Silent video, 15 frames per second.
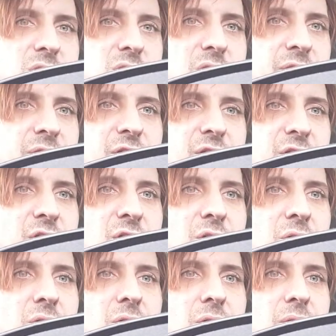if you do,
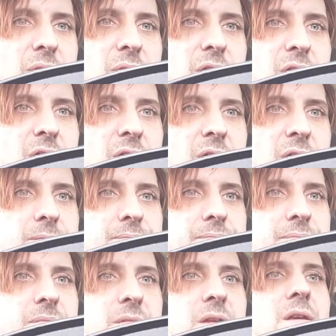there you go.
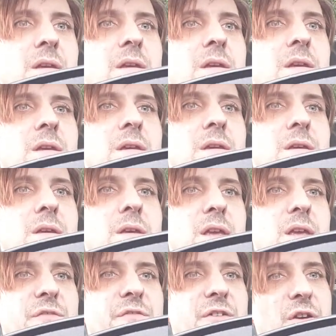You
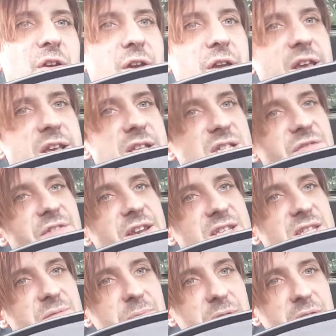feel like he's defensive
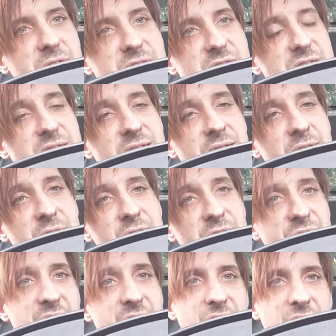because he's guilty of
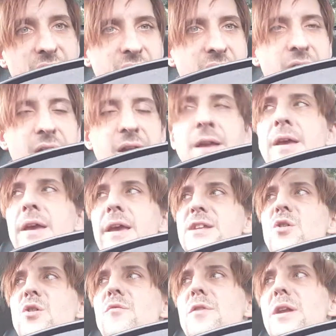faking. Yeah, he's not
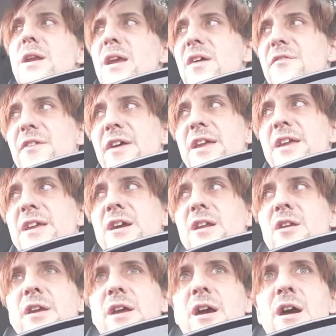really a faker like
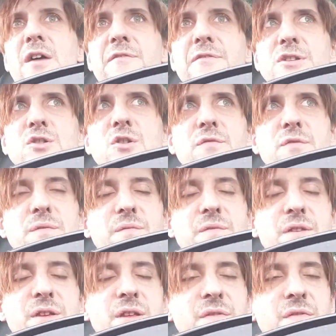Huff. He's not
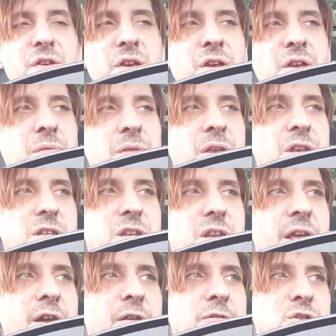he doesn't layer
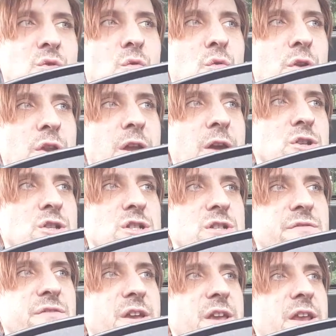his audio and just
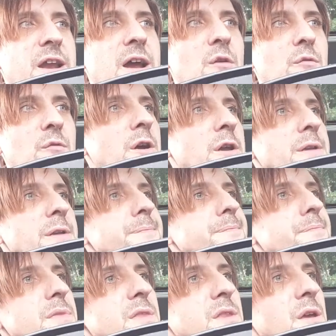fucking outright
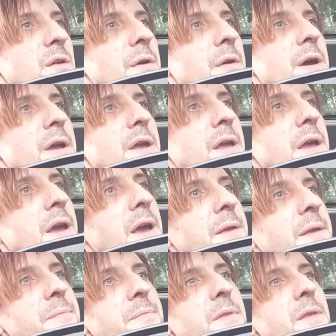do it. Okay,